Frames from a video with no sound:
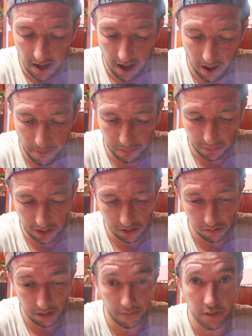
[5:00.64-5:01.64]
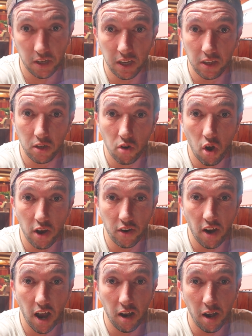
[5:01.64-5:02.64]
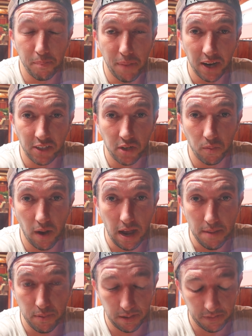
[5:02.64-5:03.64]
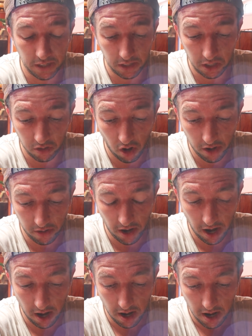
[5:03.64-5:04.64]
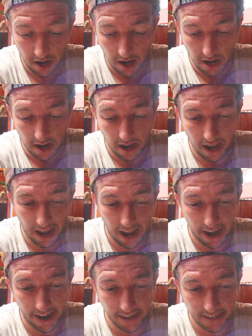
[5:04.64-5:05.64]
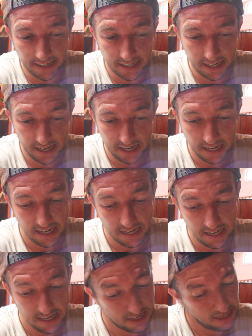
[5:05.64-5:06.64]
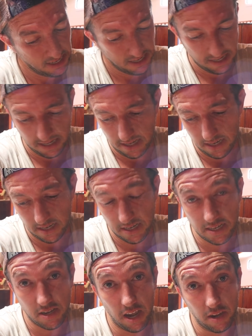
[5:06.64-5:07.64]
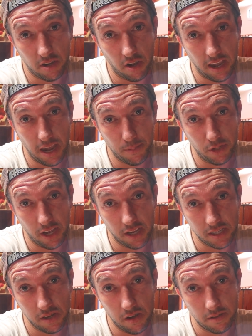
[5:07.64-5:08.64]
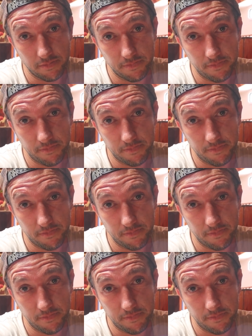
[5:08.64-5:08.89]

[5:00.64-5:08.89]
So I'm gonna have to get the grinder out. I've packed it away. I'm gonna have to get the grinder out and just go ham on the outside.